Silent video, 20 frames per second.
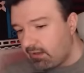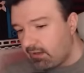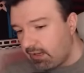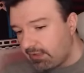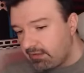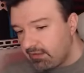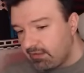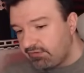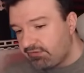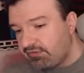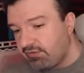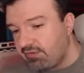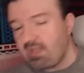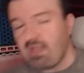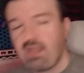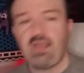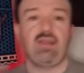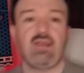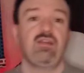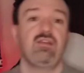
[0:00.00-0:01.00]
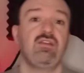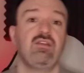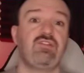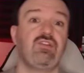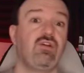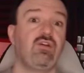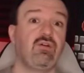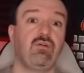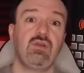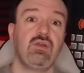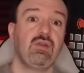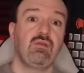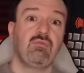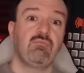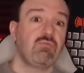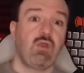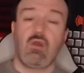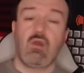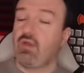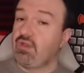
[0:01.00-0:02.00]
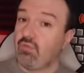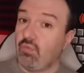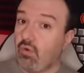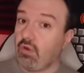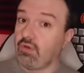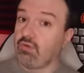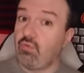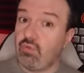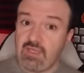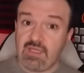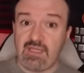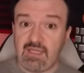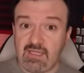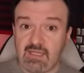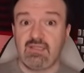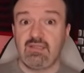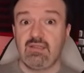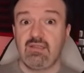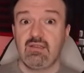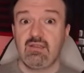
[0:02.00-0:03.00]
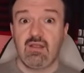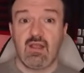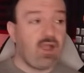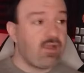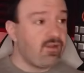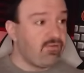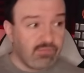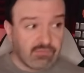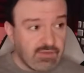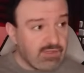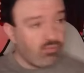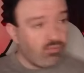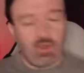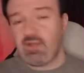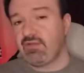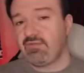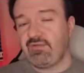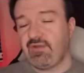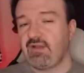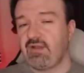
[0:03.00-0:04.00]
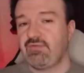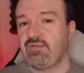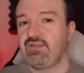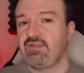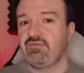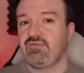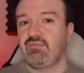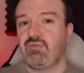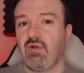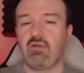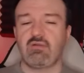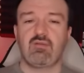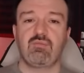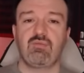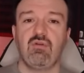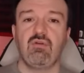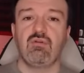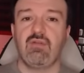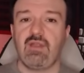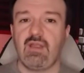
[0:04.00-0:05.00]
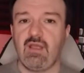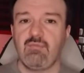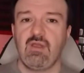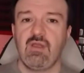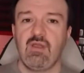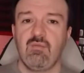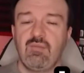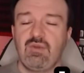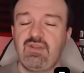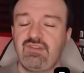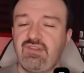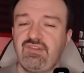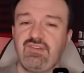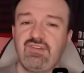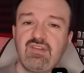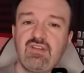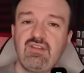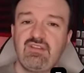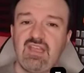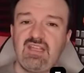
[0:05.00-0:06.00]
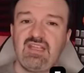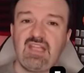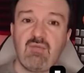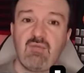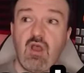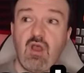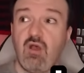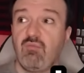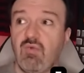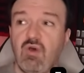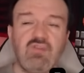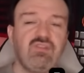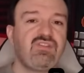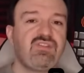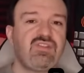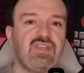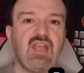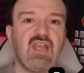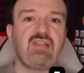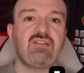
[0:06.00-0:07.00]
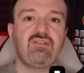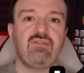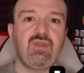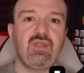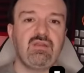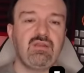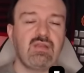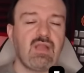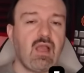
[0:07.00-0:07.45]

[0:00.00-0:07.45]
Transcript: Alright, so yeah, so in one week, I have requalified for the YouTube Partner Program, but it says it's going to take them a month to get to it.